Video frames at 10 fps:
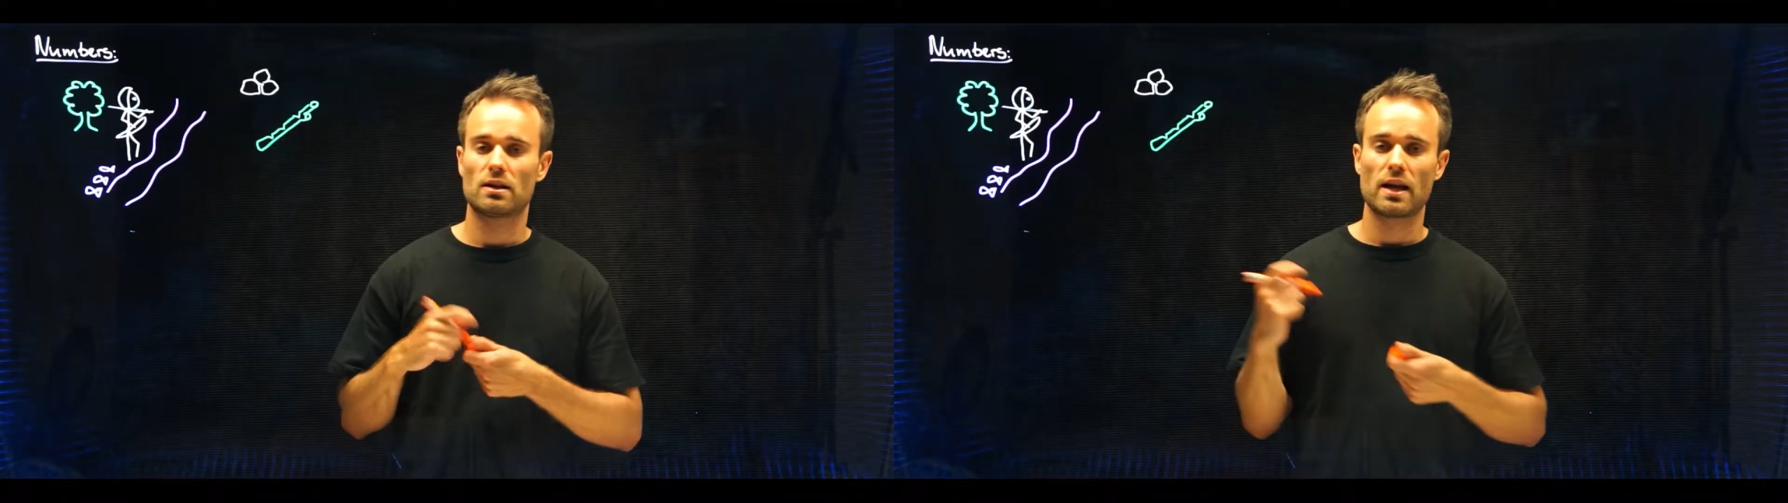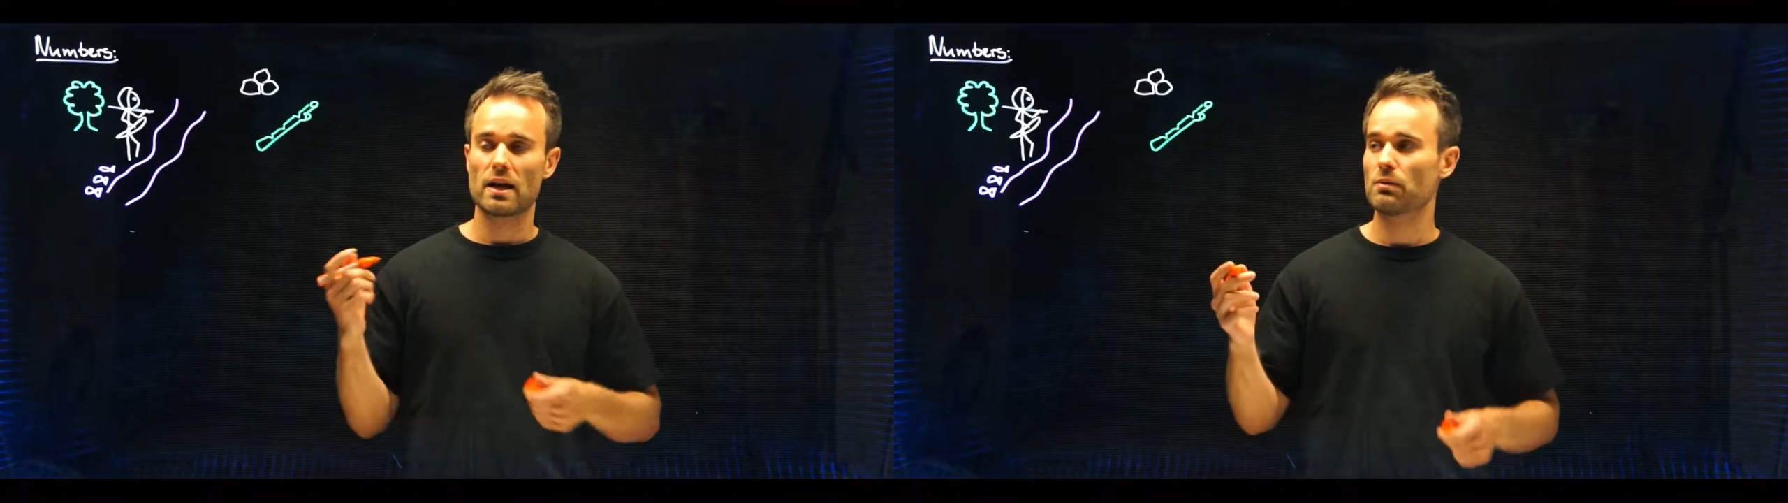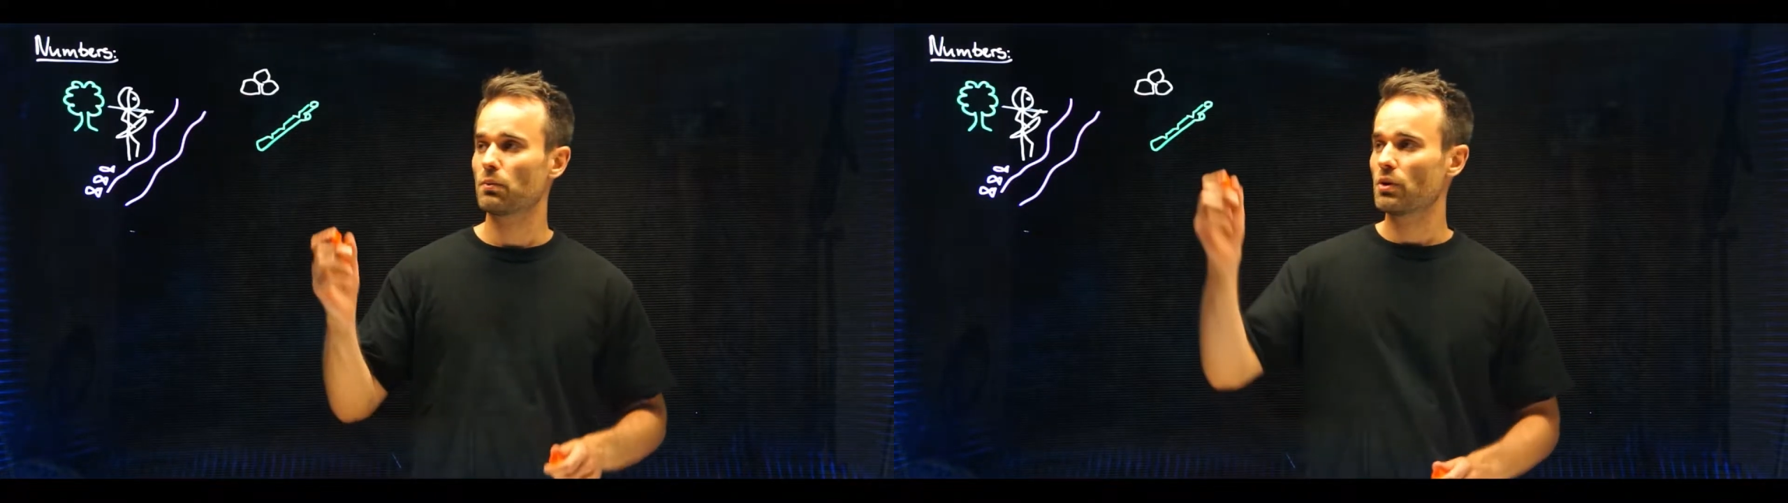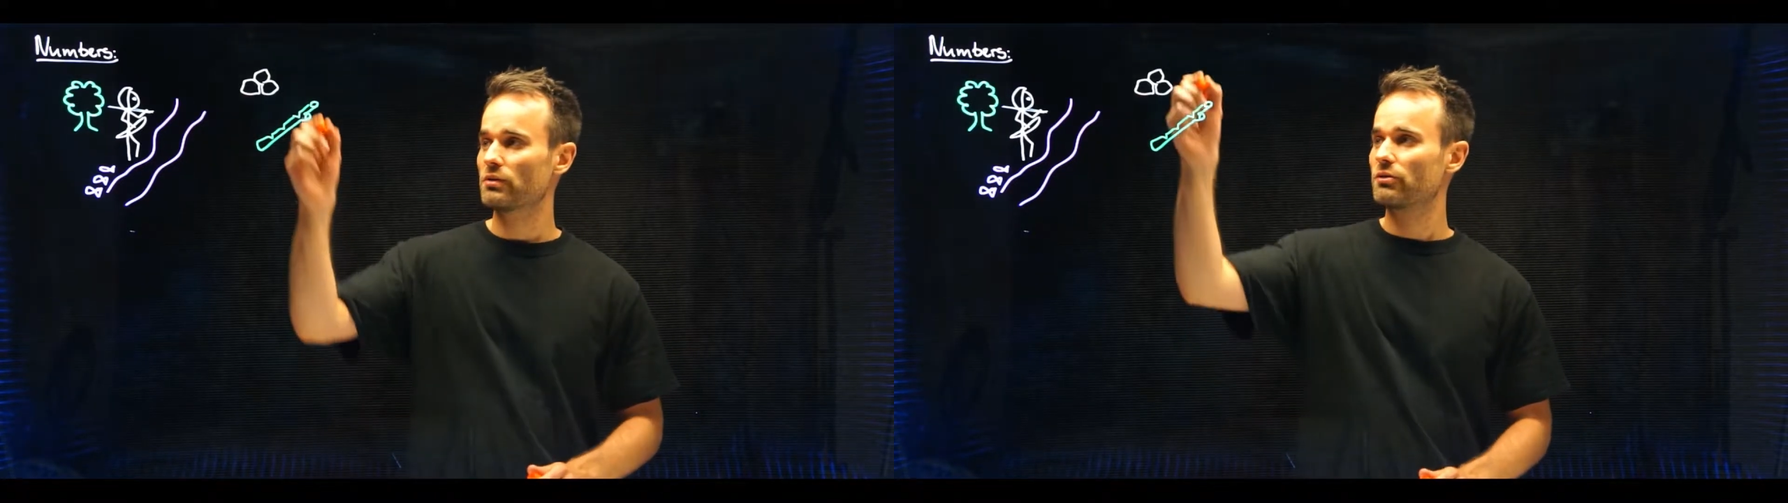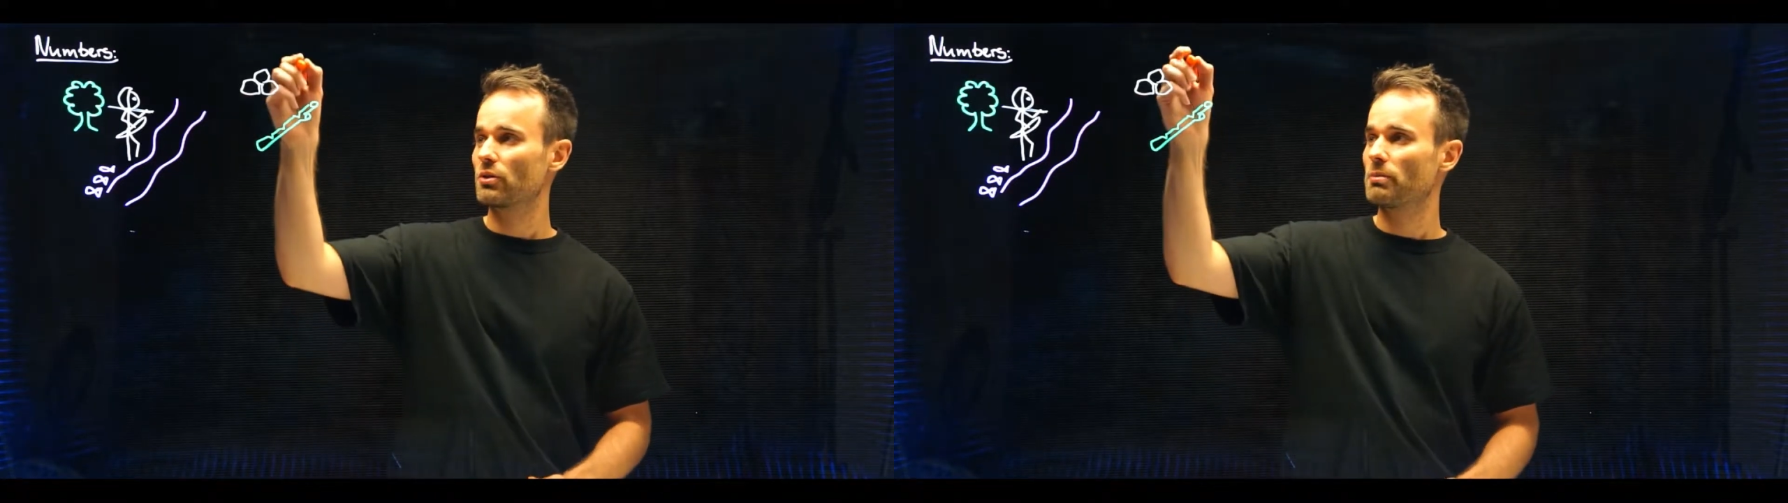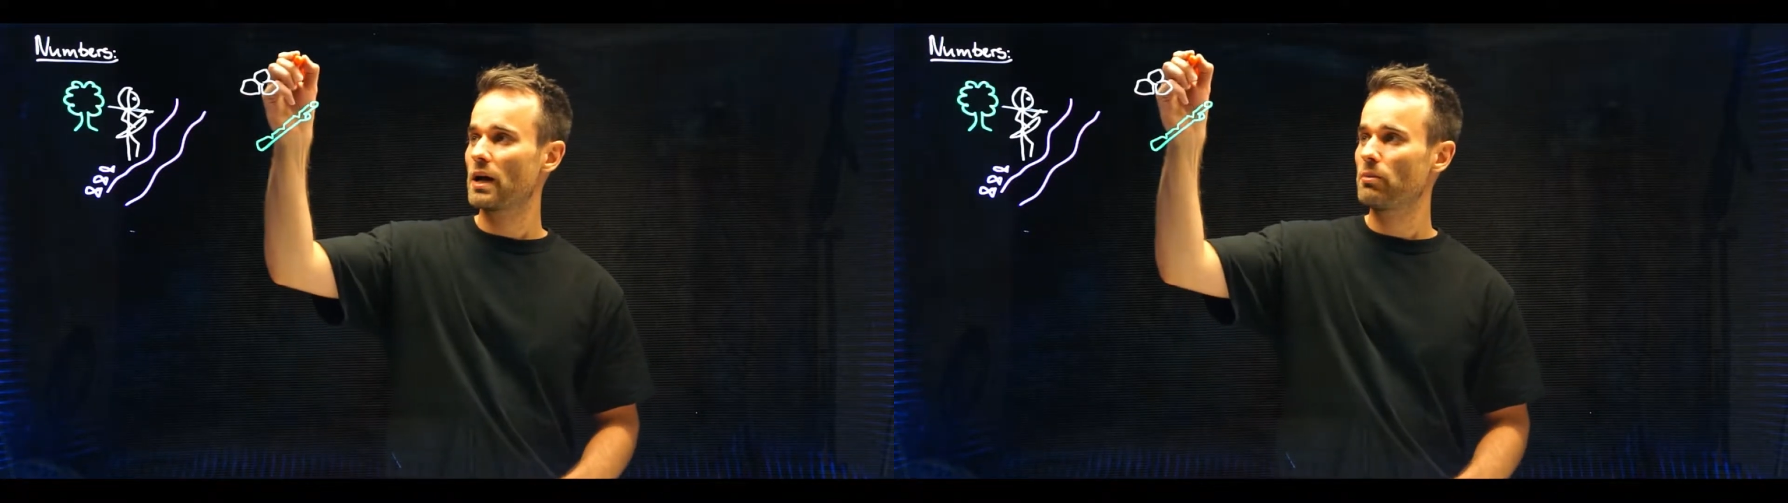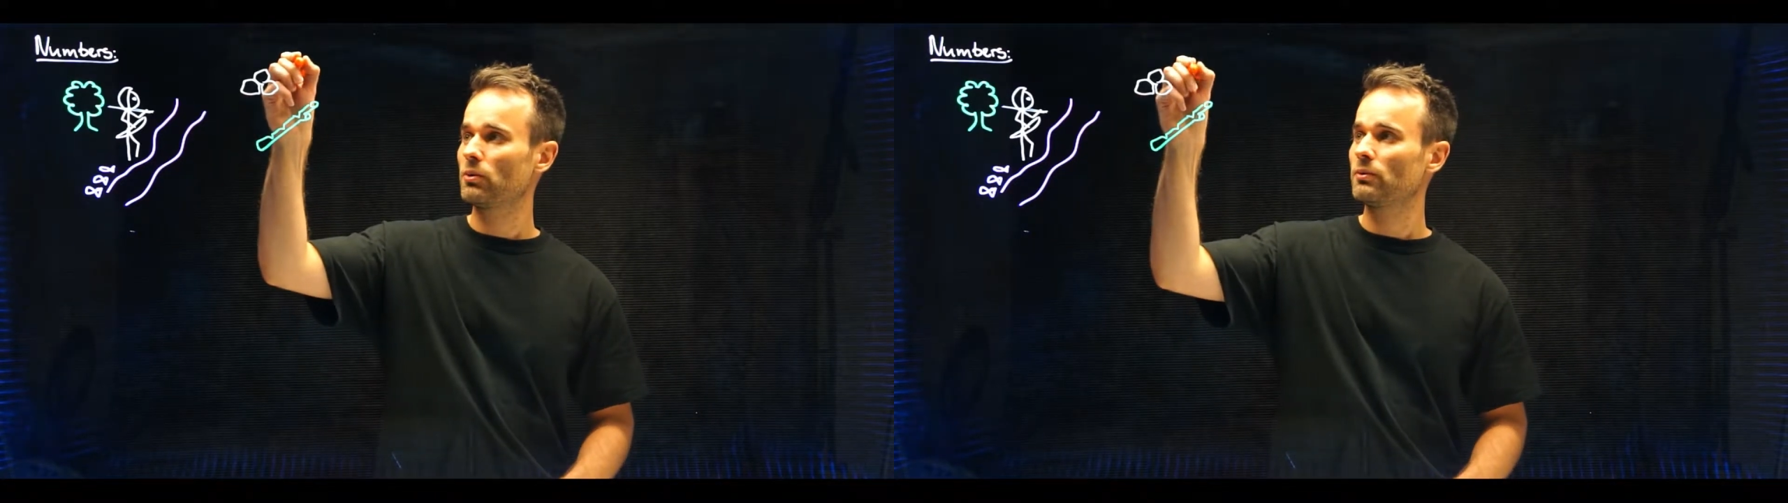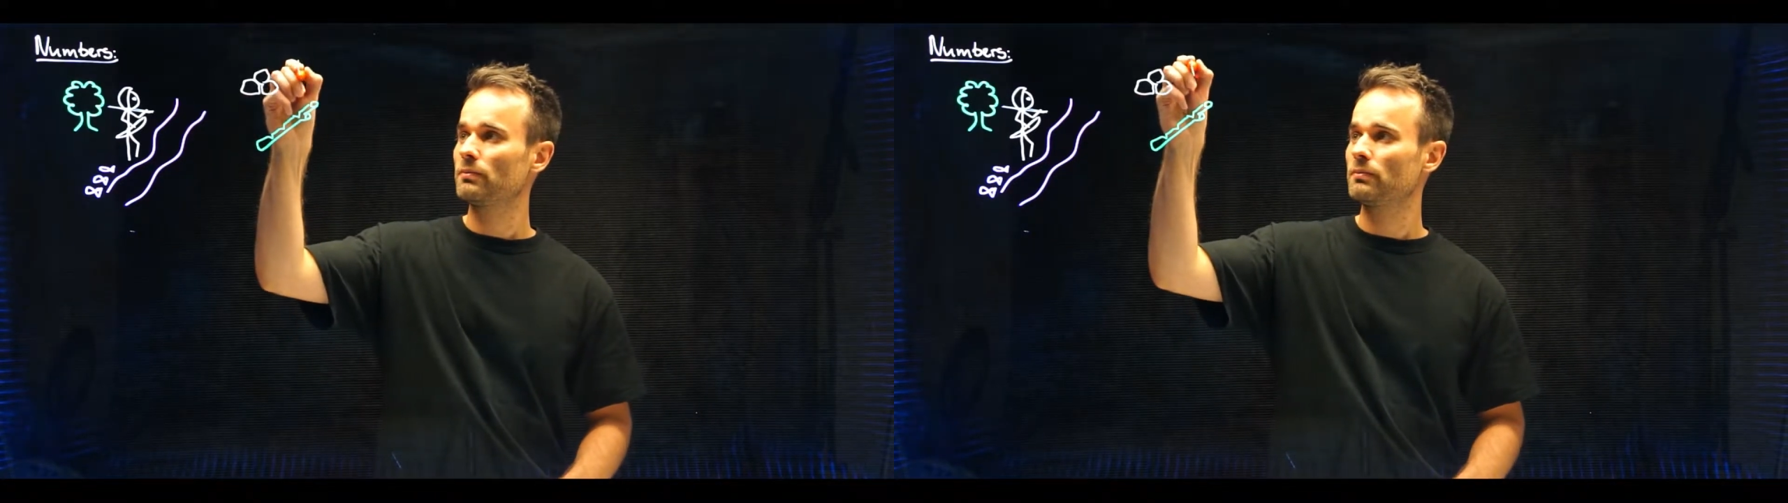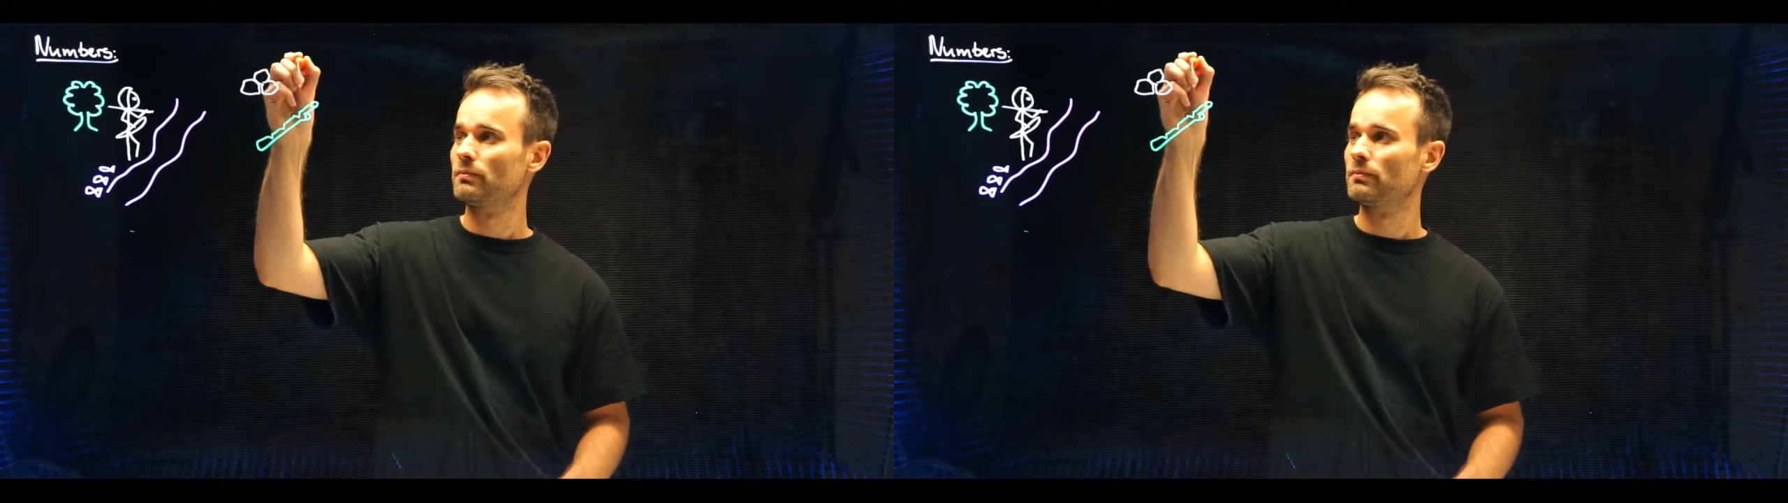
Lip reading: Latin word for pebble